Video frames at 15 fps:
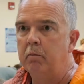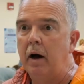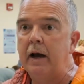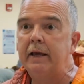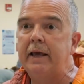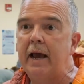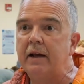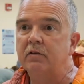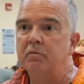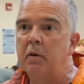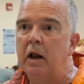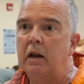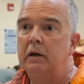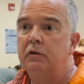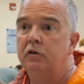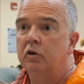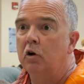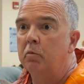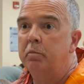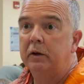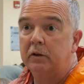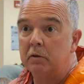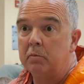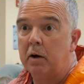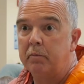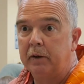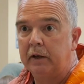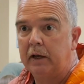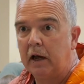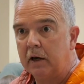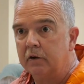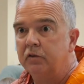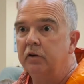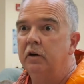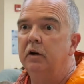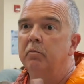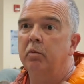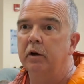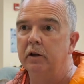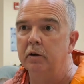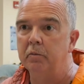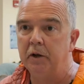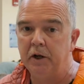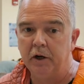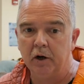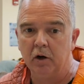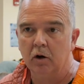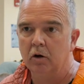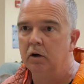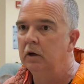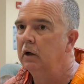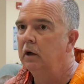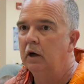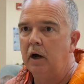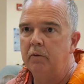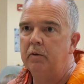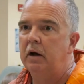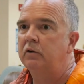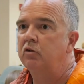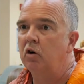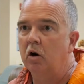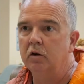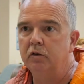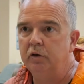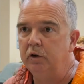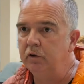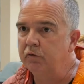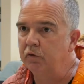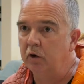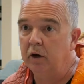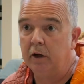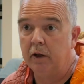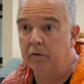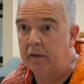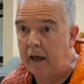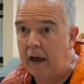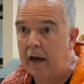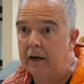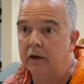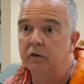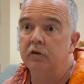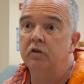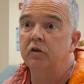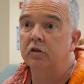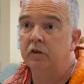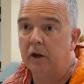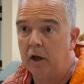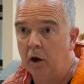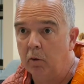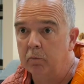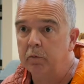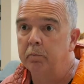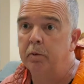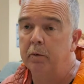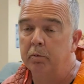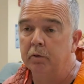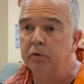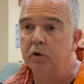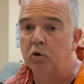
my gas mileage to go pick them up in Gunnison and bring them here. I'm not charging for any of that. It's just to help the people of